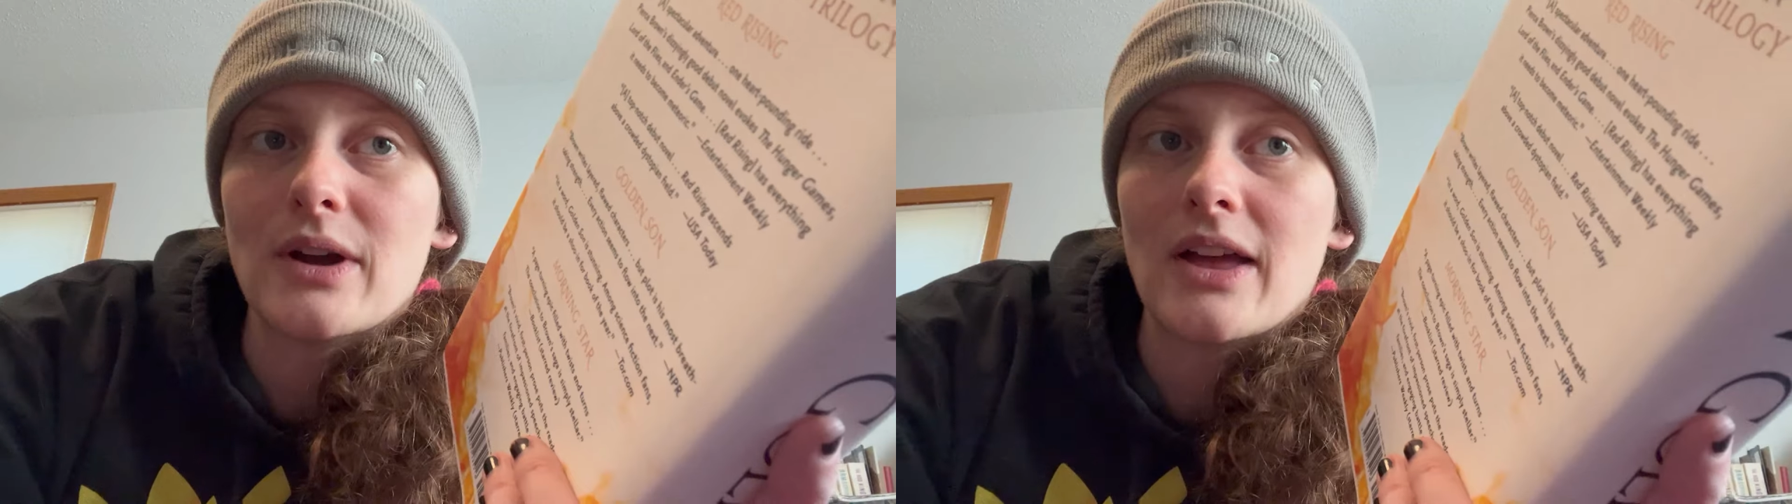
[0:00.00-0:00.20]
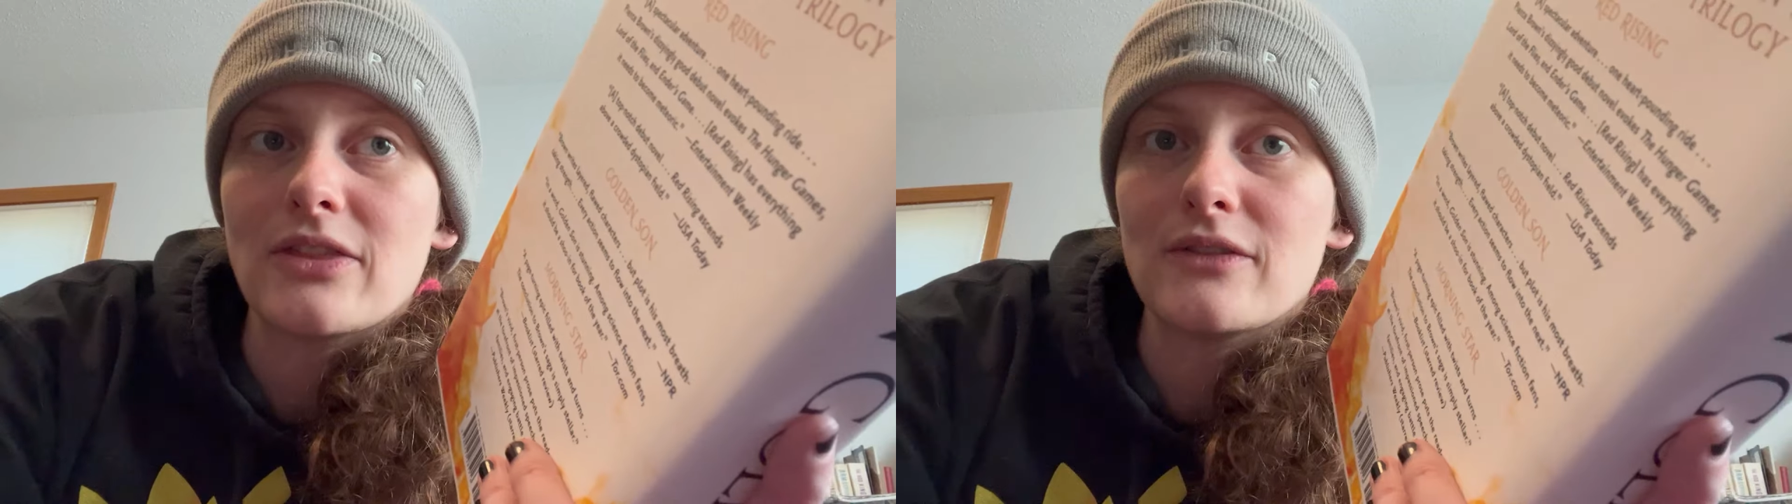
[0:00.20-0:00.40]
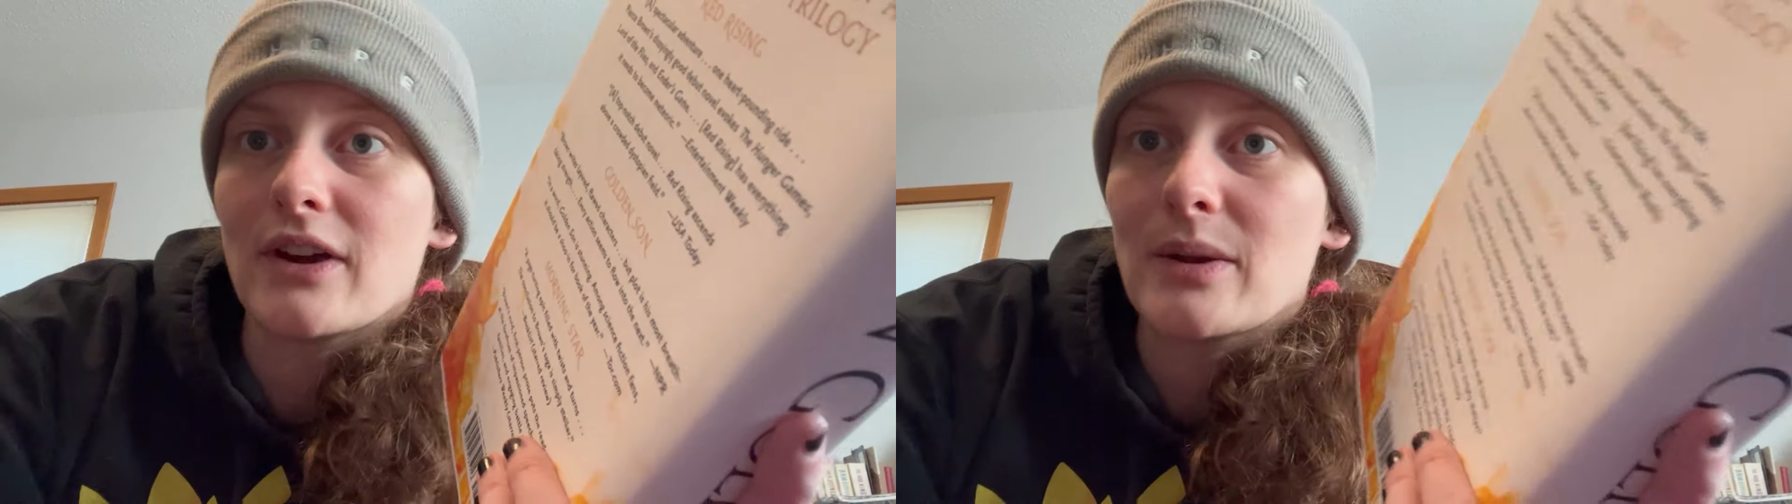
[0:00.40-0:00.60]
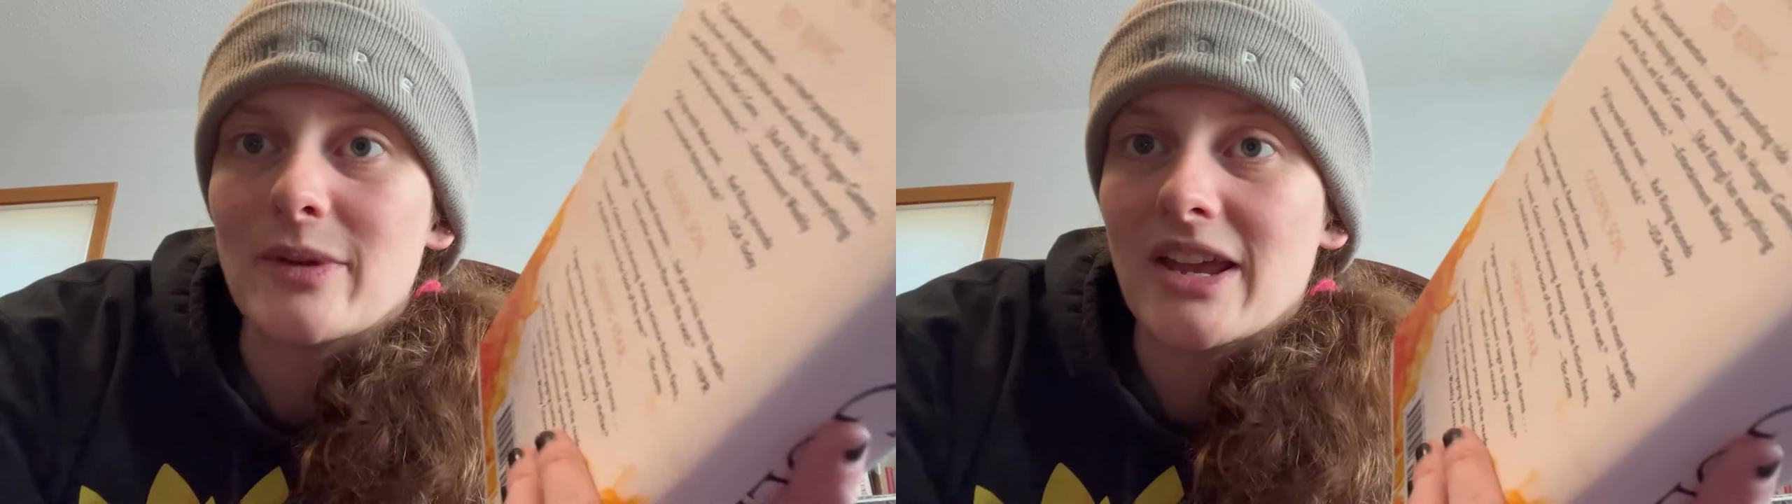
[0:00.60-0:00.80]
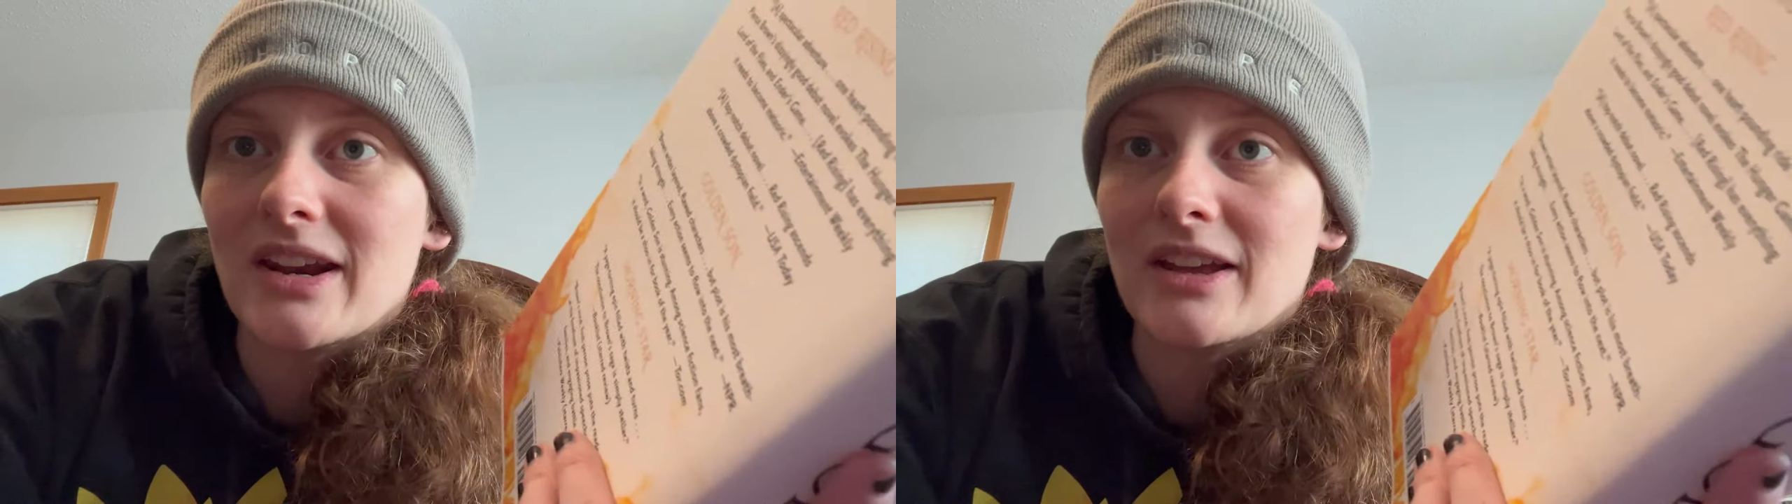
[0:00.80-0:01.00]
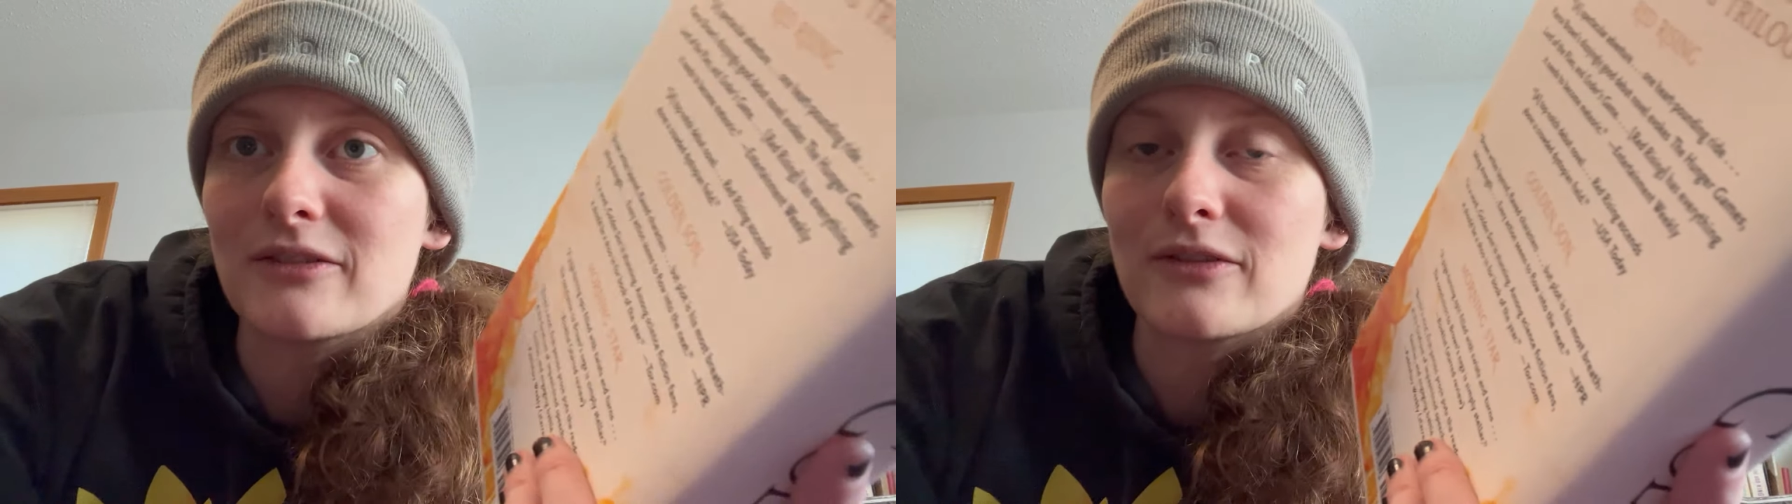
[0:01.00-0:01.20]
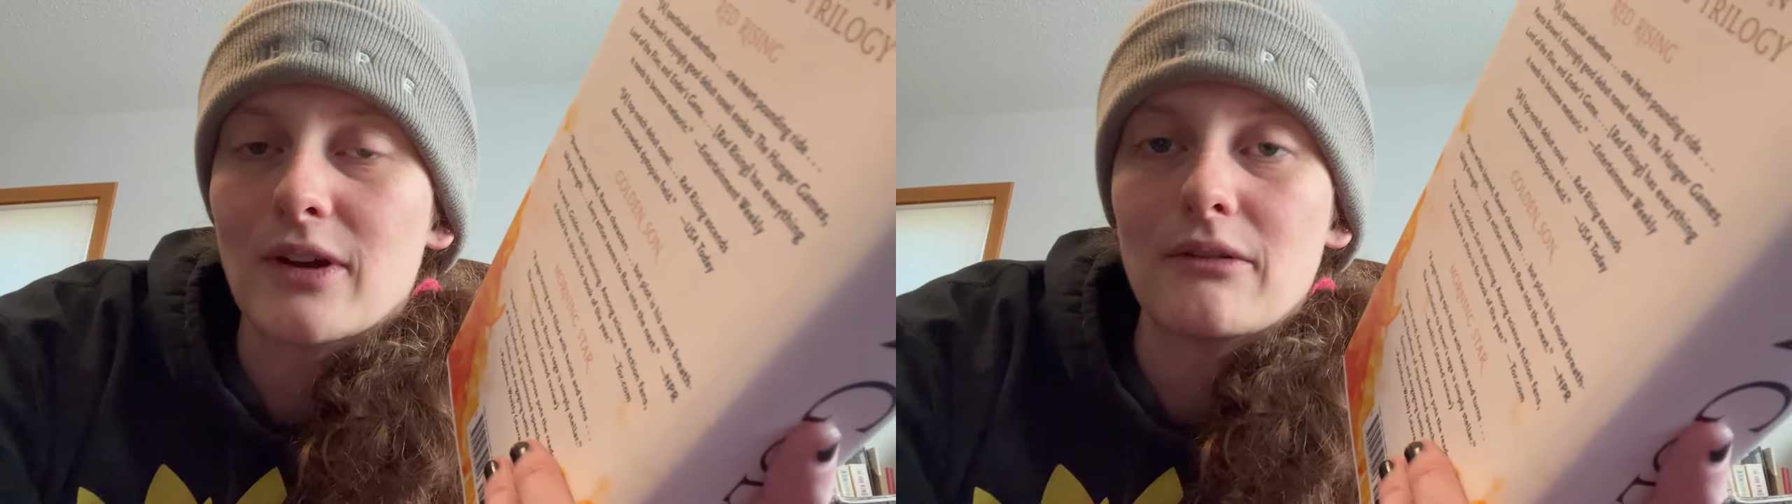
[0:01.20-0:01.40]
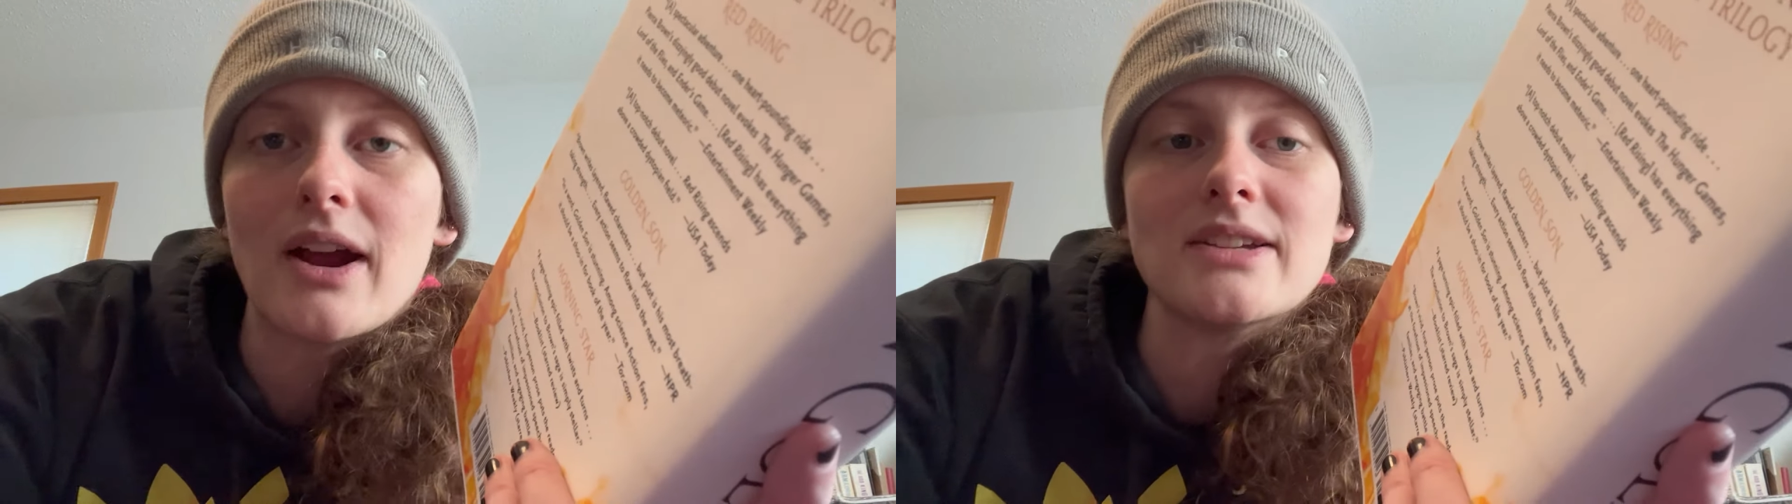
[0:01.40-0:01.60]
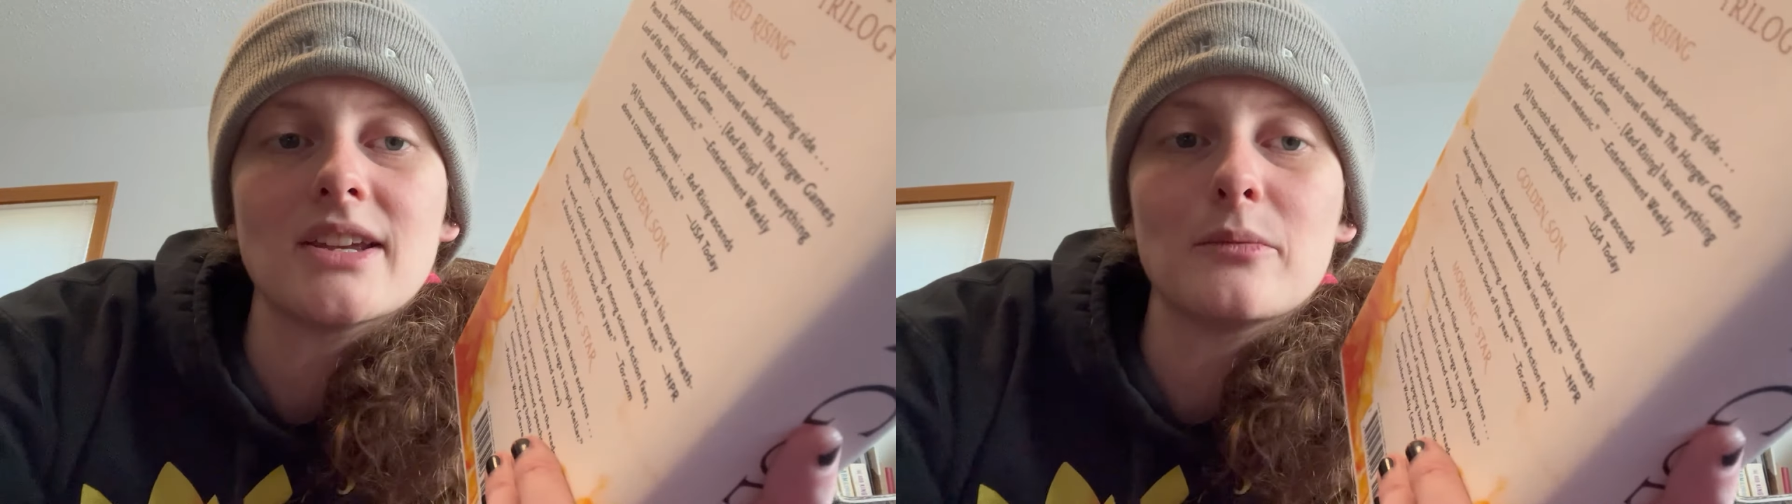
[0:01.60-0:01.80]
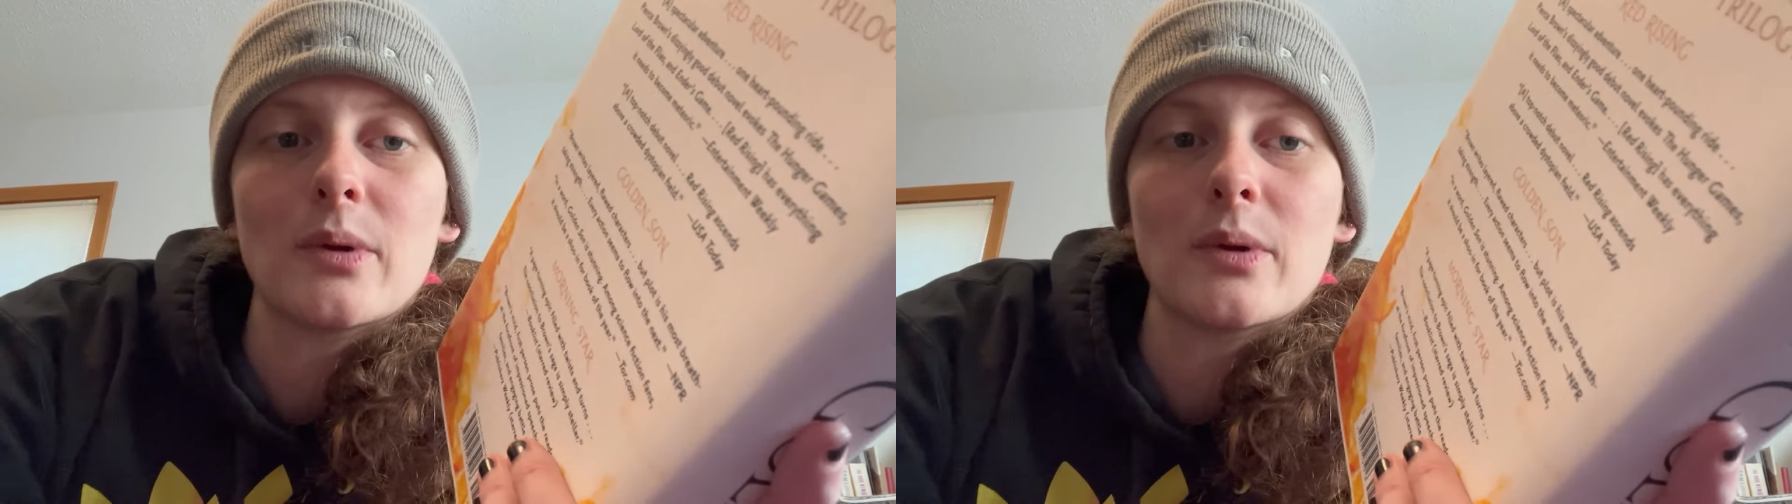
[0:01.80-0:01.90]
at the very beginning of Red Rising,